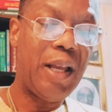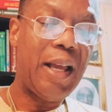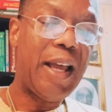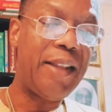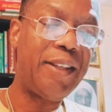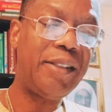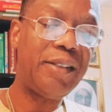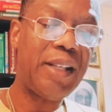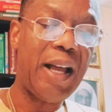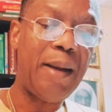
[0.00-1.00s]
At this
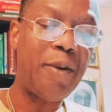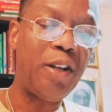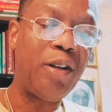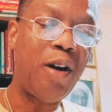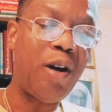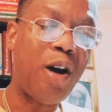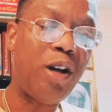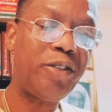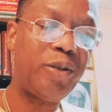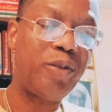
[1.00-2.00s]
time, a law
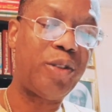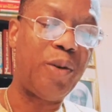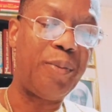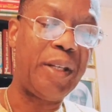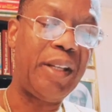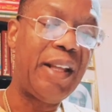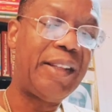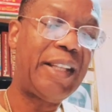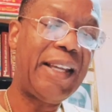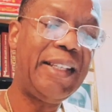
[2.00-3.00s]
also told me
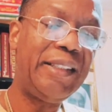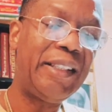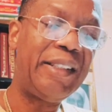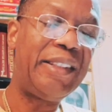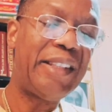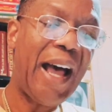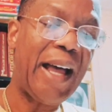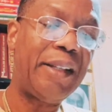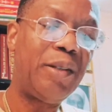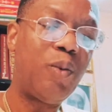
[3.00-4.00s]
that he did
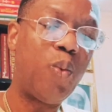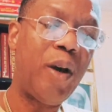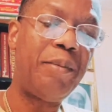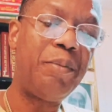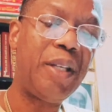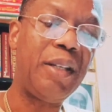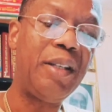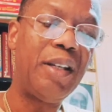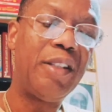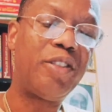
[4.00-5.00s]
not want me
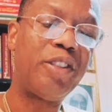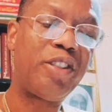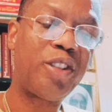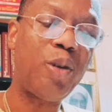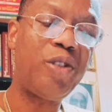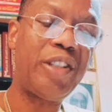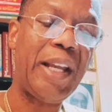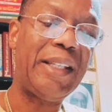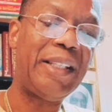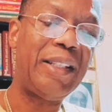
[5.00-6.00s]
to
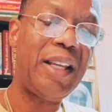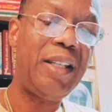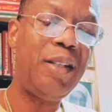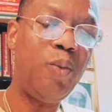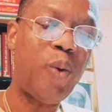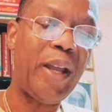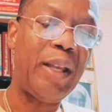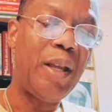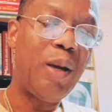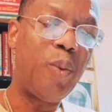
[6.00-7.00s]
associate in any
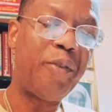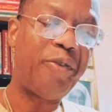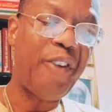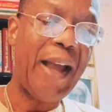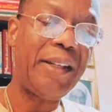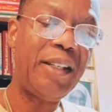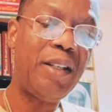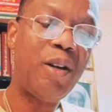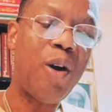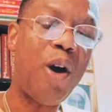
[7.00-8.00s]
way with
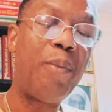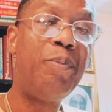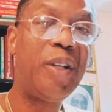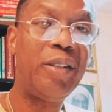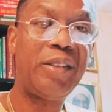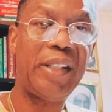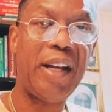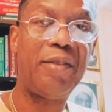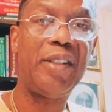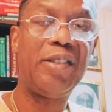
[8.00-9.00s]
fighting or
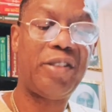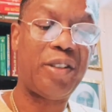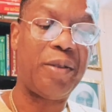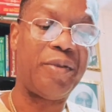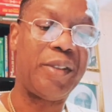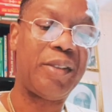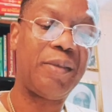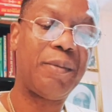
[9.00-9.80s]
military service.